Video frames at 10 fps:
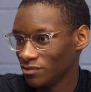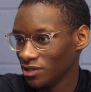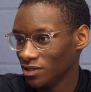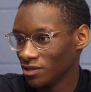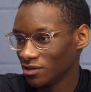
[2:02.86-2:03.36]
to
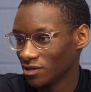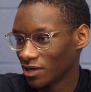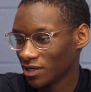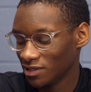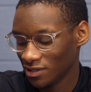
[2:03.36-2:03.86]
me
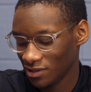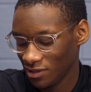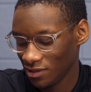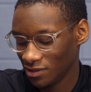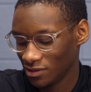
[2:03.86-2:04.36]

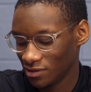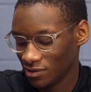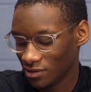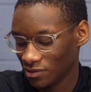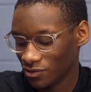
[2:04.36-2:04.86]
identity,
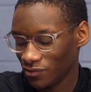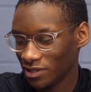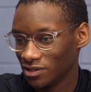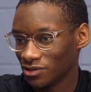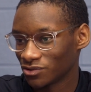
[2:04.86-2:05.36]
the
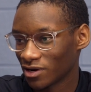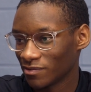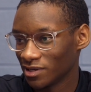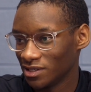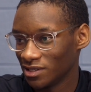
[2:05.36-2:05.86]
way to
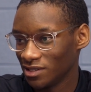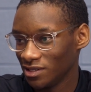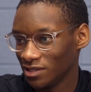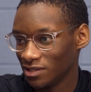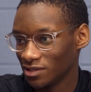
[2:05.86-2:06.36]
describe
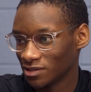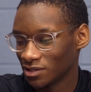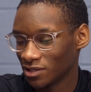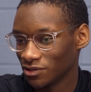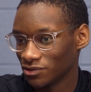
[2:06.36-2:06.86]
identity is
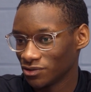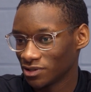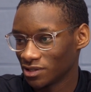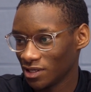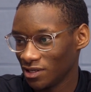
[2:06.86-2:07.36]
the color of your
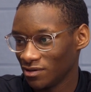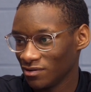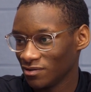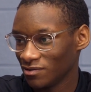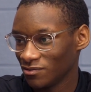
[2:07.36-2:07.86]
skin,